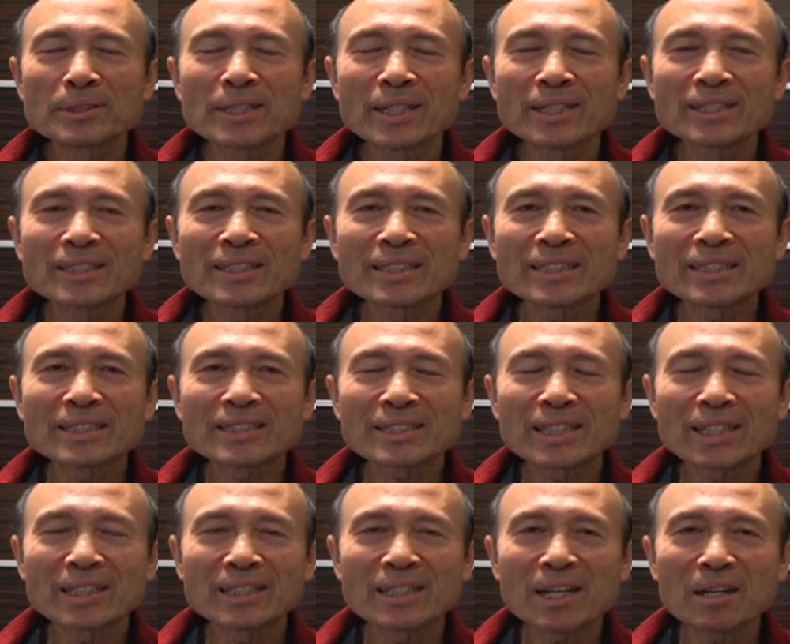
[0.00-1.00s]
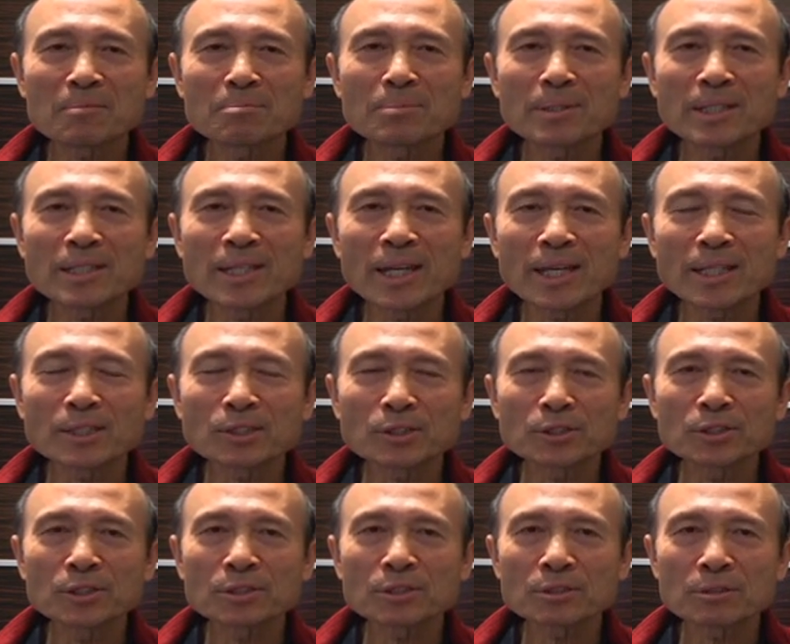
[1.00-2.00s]
Then he cannot be a
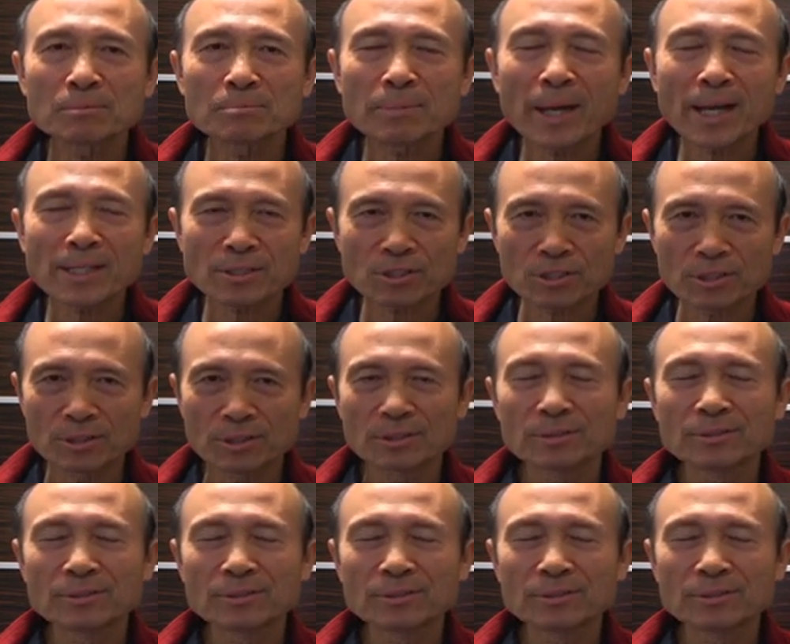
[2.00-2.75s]
good pastor.